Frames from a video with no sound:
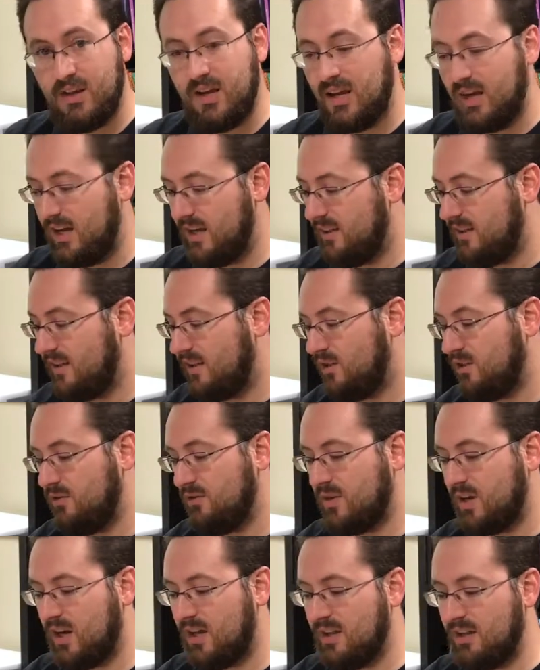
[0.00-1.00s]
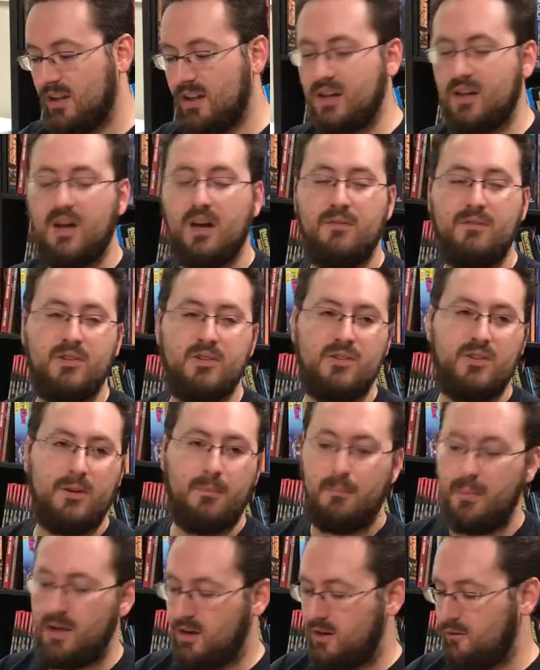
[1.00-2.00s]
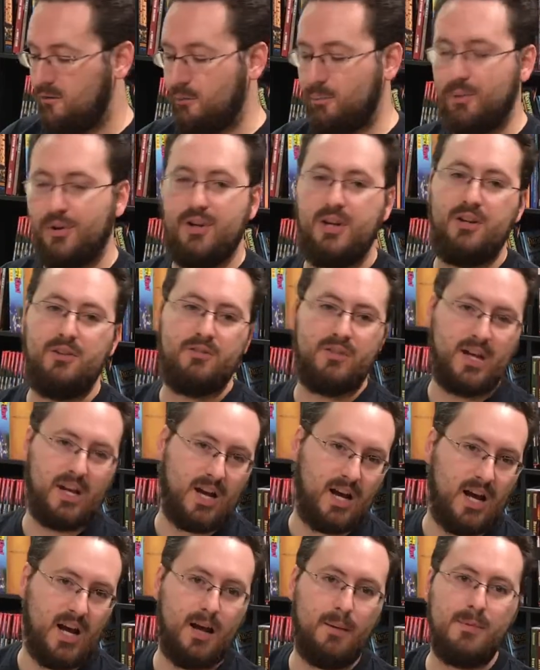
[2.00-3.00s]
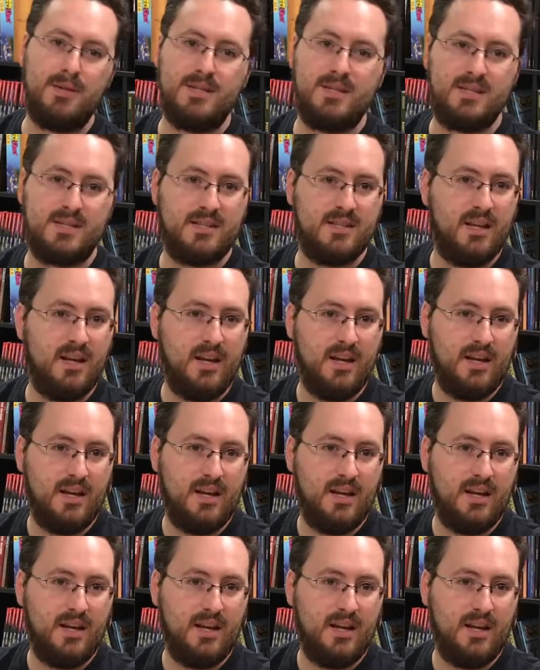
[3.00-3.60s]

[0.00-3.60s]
and then you've got, like, obviously Men of Bree, you've got hobbits